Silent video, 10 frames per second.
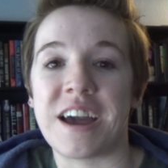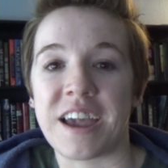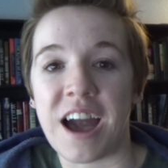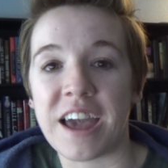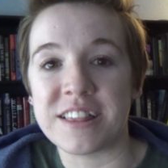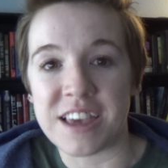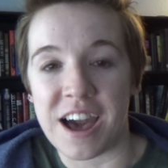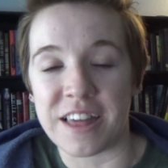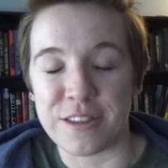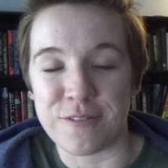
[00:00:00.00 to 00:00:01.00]
I highly,
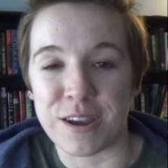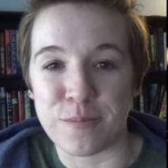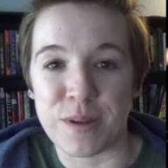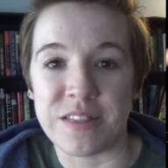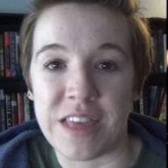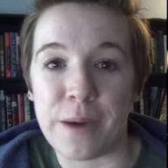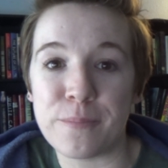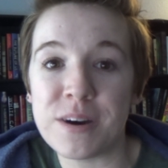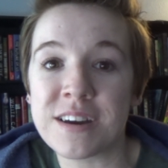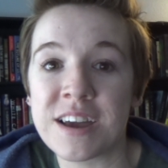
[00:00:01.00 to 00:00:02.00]
highly recommend
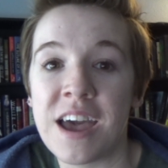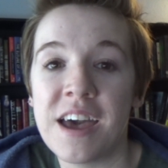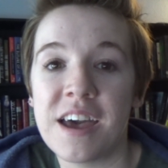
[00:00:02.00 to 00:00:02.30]
that book.